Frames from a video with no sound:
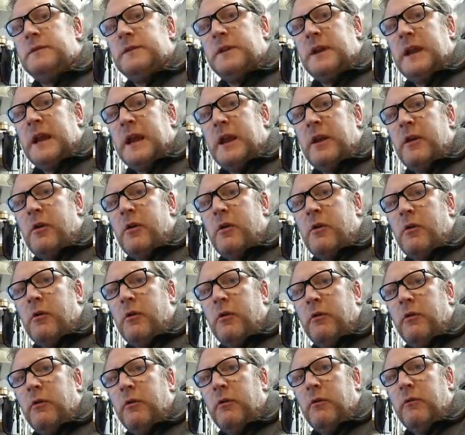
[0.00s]
seeing
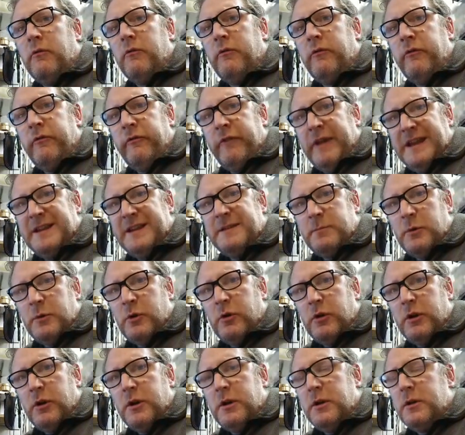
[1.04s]
on Facebook